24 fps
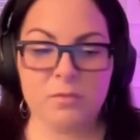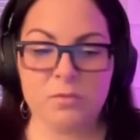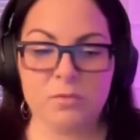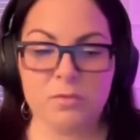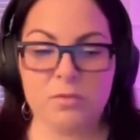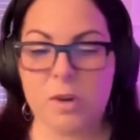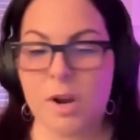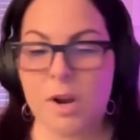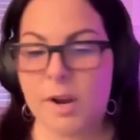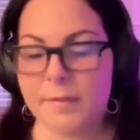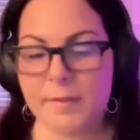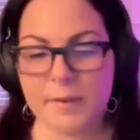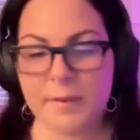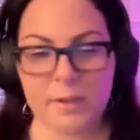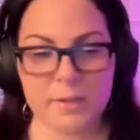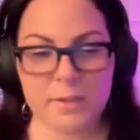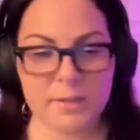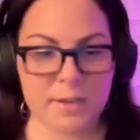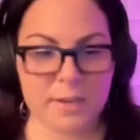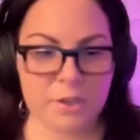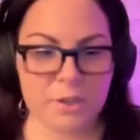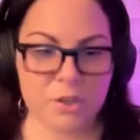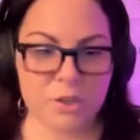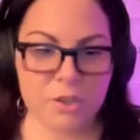drawing their
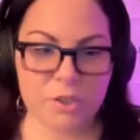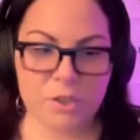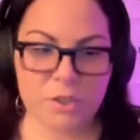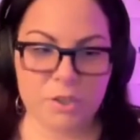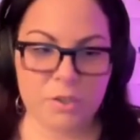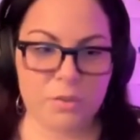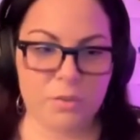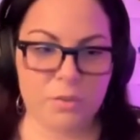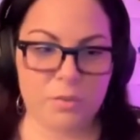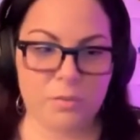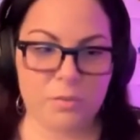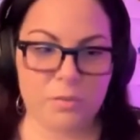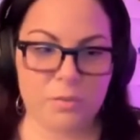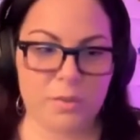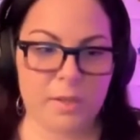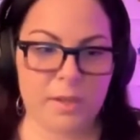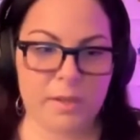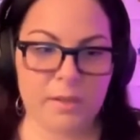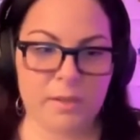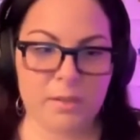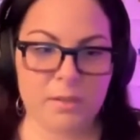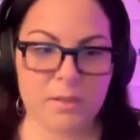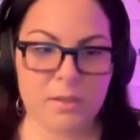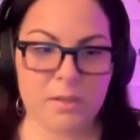attention to
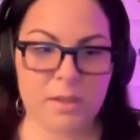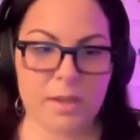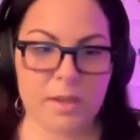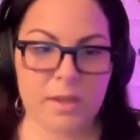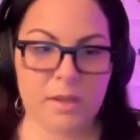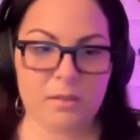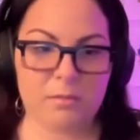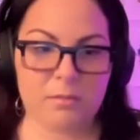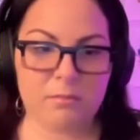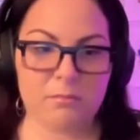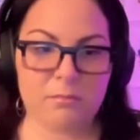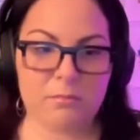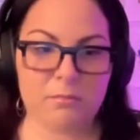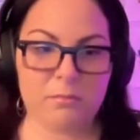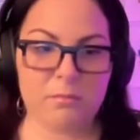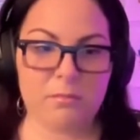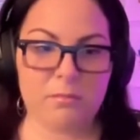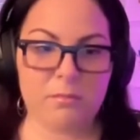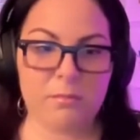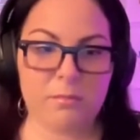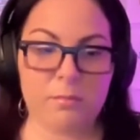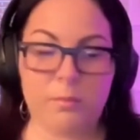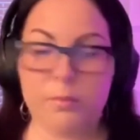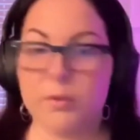things like
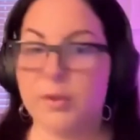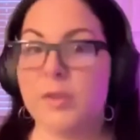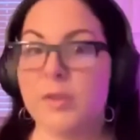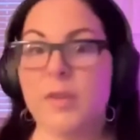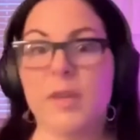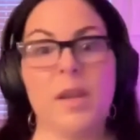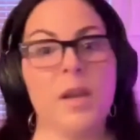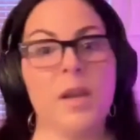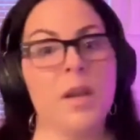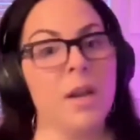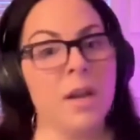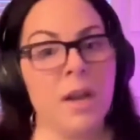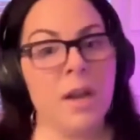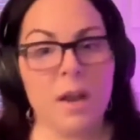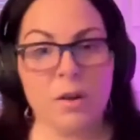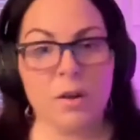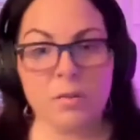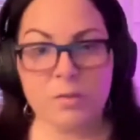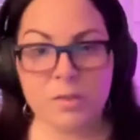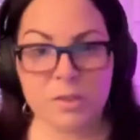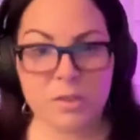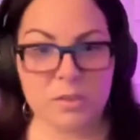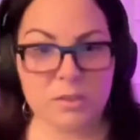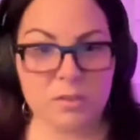breathing in and
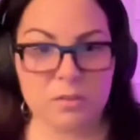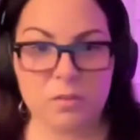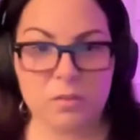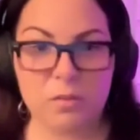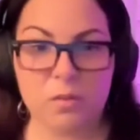out,